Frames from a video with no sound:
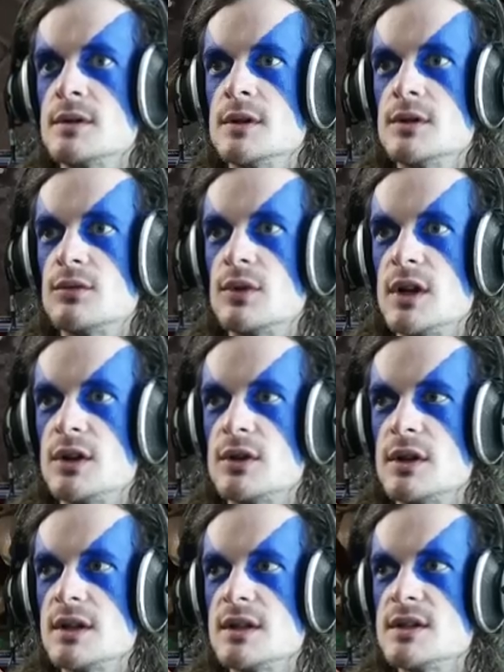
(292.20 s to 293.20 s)
Reynor
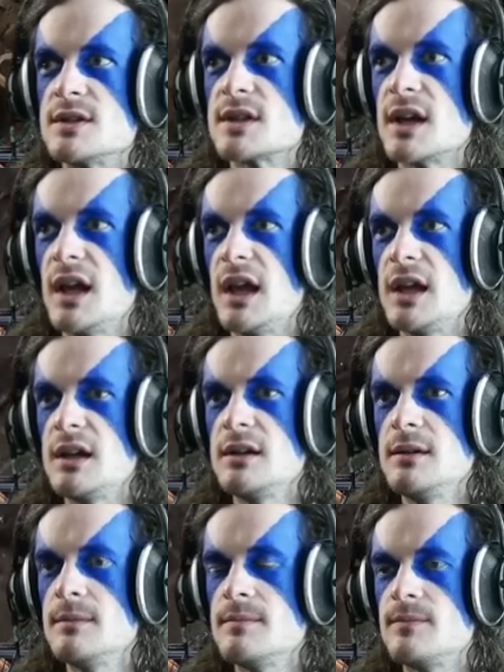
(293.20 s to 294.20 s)
is ahead
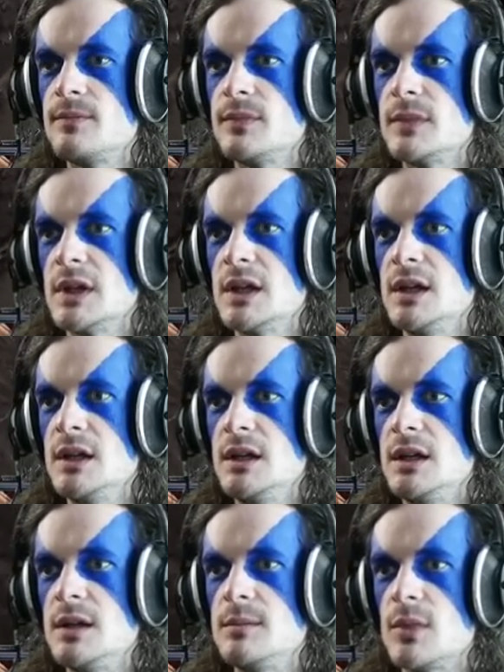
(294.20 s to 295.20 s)

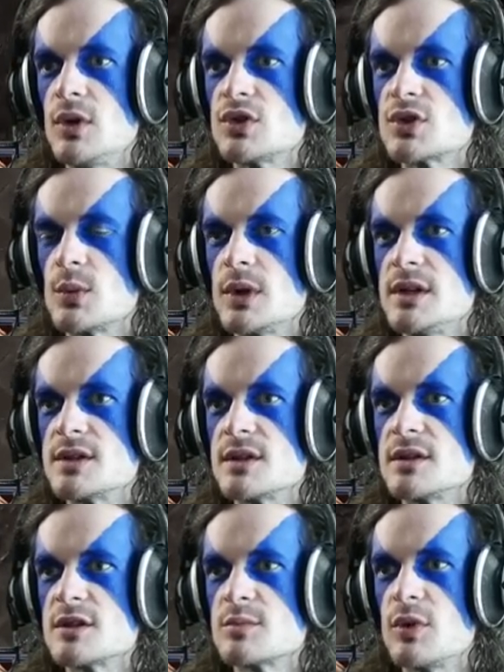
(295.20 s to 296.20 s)
in most ways at
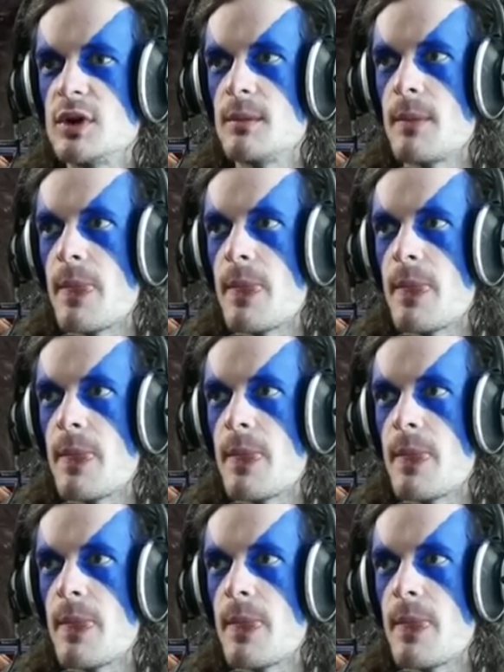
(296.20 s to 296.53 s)
this point.